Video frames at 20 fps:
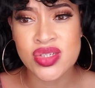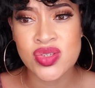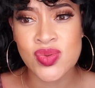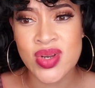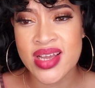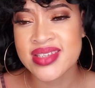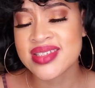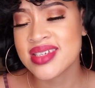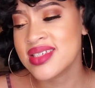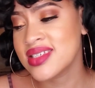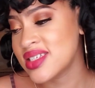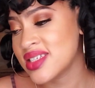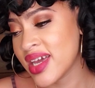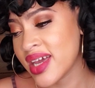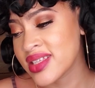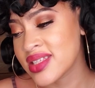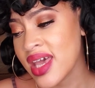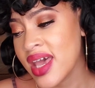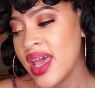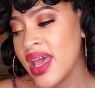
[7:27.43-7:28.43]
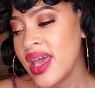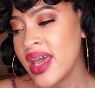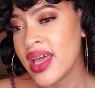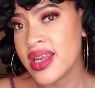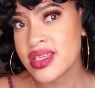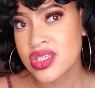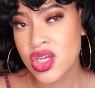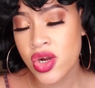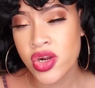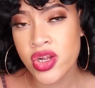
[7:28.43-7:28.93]
When I just checked, it
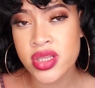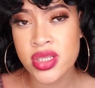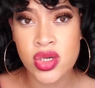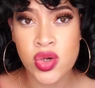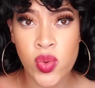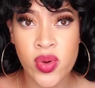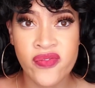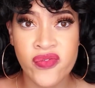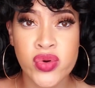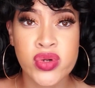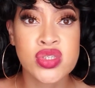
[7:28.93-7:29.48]
is currently going for